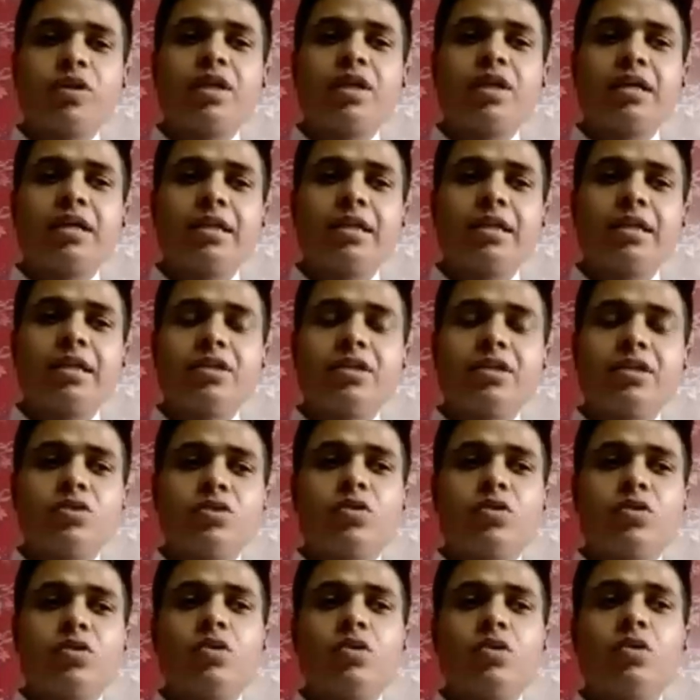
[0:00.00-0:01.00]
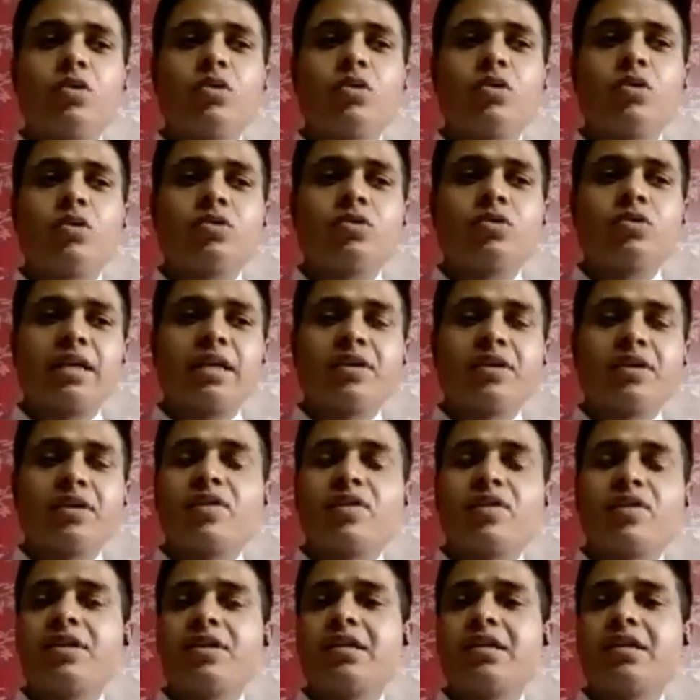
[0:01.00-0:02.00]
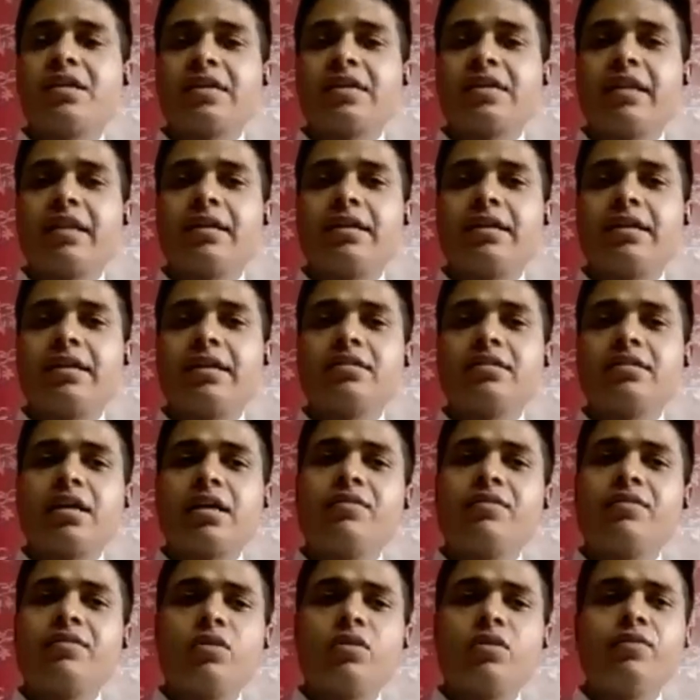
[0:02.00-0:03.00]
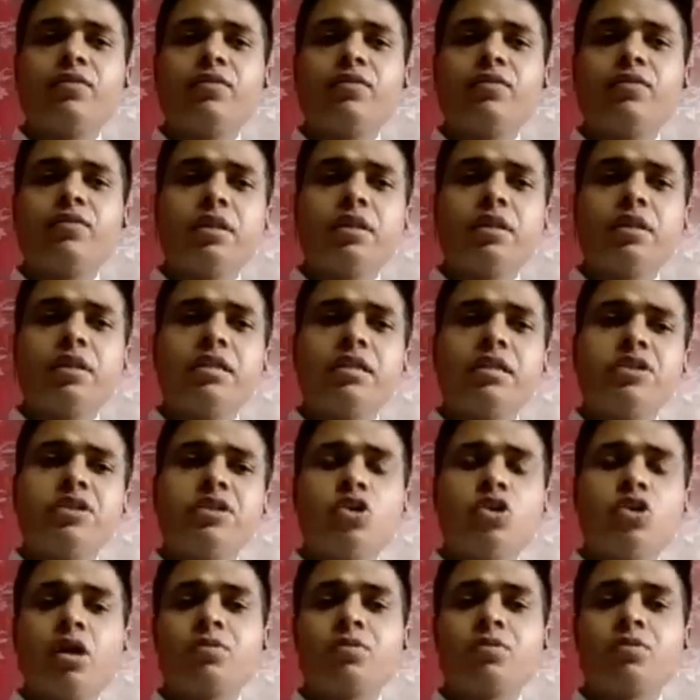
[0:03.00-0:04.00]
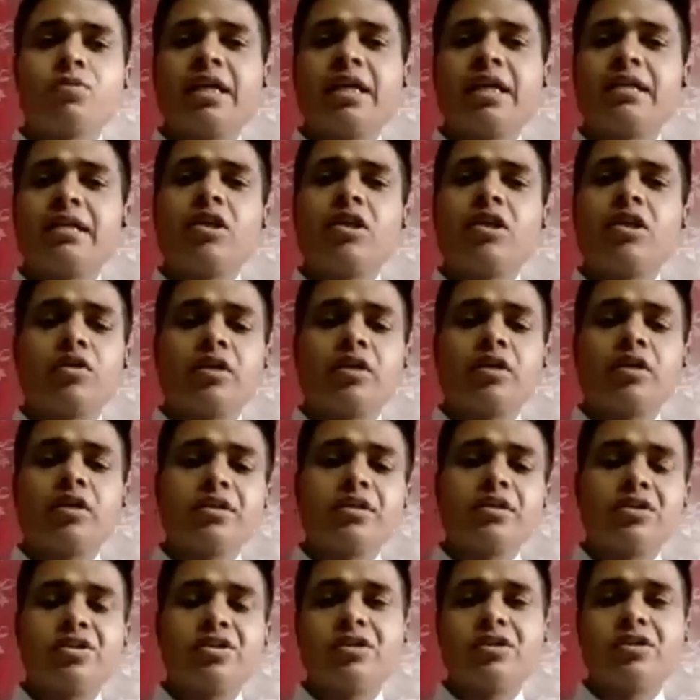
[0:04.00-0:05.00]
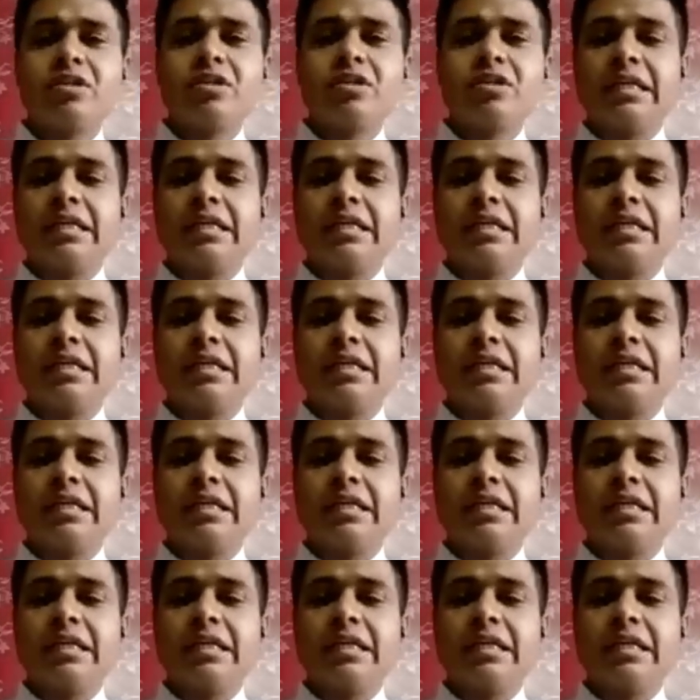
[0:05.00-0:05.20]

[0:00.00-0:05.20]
junior colleagues who satisfy their salaries and fulfill their jobs at the organizations